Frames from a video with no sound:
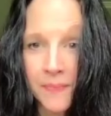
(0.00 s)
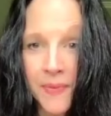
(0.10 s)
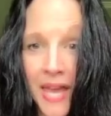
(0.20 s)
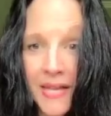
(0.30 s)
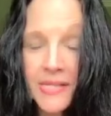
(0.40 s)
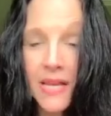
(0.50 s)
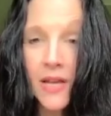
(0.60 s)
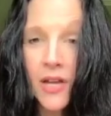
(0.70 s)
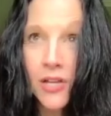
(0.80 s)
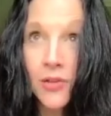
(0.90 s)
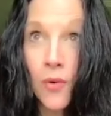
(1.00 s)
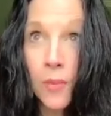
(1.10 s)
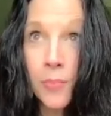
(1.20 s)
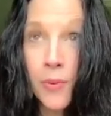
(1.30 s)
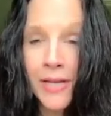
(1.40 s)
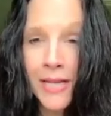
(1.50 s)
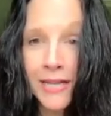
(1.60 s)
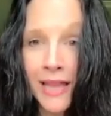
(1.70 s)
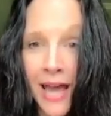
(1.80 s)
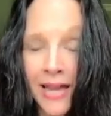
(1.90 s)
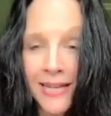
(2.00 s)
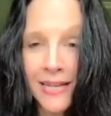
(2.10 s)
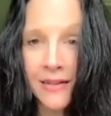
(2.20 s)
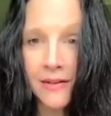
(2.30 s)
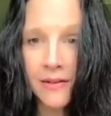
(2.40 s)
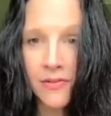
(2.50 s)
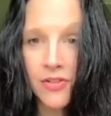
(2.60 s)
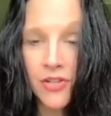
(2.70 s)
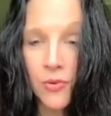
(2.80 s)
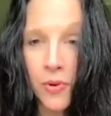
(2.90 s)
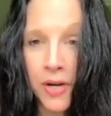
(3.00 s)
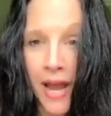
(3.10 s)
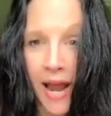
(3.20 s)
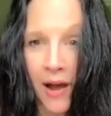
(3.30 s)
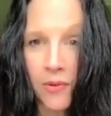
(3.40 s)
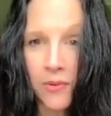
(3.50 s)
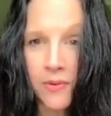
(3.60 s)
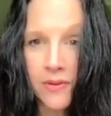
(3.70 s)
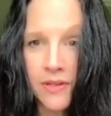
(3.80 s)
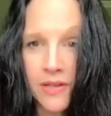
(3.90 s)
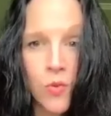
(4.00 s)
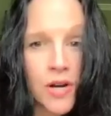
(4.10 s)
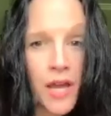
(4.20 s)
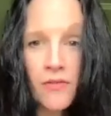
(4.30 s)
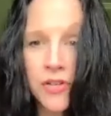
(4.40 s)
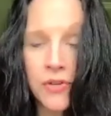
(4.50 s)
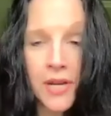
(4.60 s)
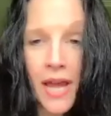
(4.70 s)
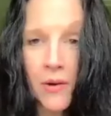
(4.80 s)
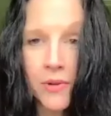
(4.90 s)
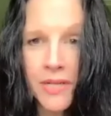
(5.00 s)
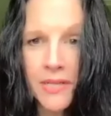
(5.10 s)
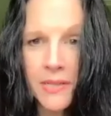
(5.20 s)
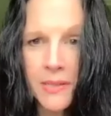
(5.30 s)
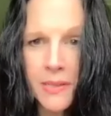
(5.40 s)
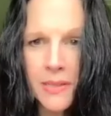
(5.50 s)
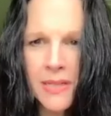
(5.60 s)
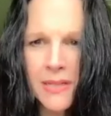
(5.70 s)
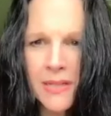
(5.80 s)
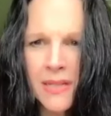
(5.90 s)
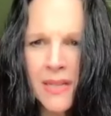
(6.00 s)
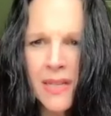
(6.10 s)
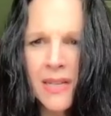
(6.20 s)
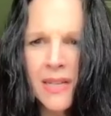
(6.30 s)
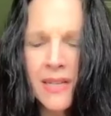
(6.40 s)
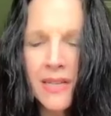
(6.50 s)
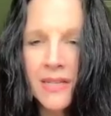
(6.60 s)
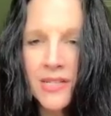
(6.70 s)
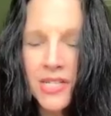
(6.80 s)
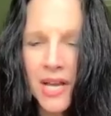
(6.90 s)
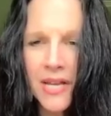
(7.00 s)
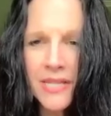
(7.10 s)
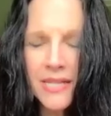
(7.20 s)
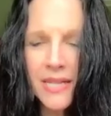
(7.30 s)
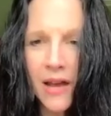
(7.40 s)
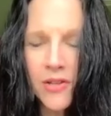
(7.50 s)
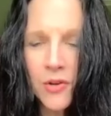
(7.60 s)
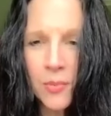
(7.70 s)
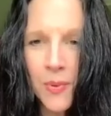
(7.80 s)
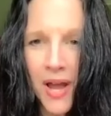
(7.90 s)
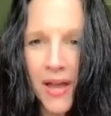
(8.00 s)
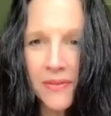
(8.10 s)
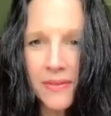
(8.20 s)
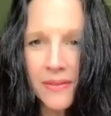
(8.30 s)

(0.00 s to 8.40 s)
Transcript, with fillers: Yes, you're bringing that in to your now, and whatever your now is. Just allow your breath.